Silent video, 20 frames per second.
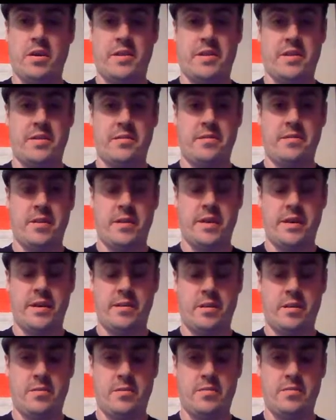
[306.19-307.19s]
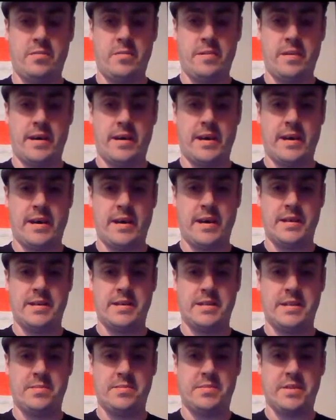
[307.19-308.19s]
than I
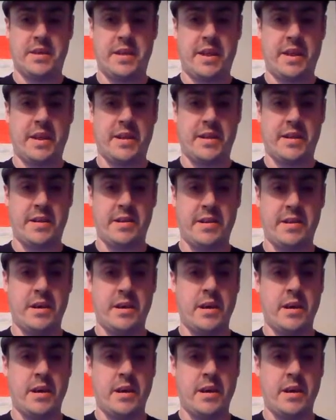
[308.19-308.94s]
seem to think it did.